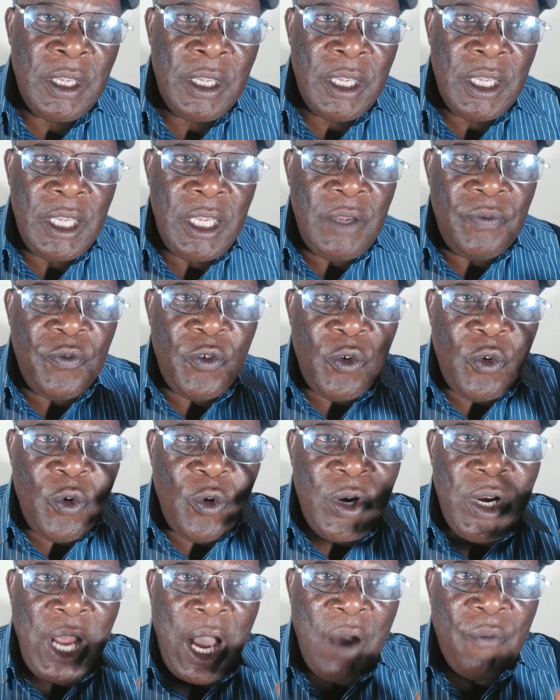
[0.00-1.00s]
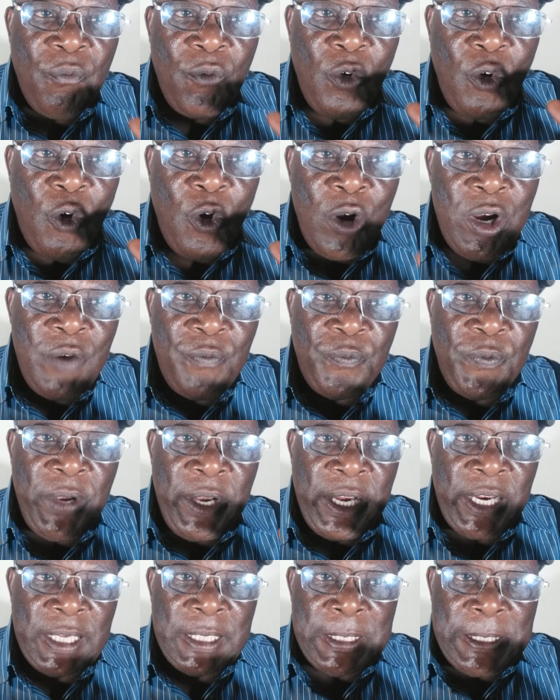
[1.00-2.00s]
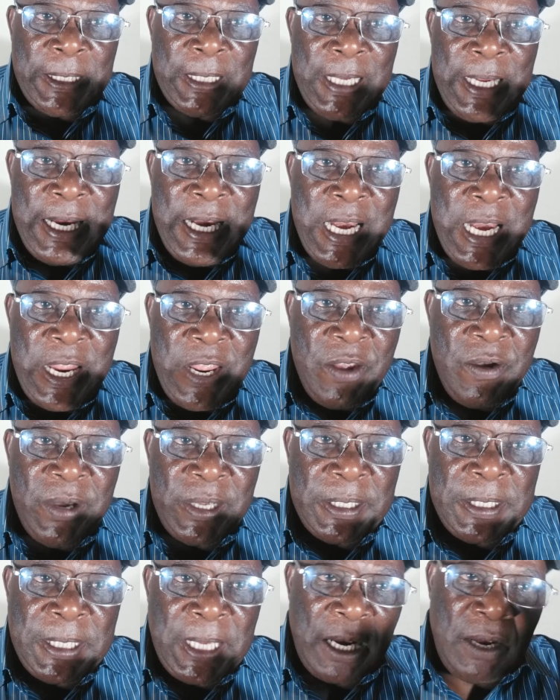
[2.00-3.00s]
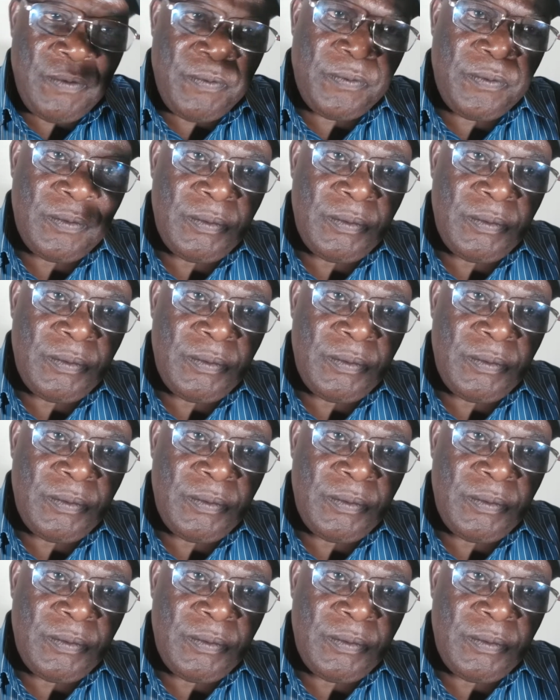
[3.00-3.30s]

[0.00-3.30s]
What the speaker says: If you don't have confidence in yourself,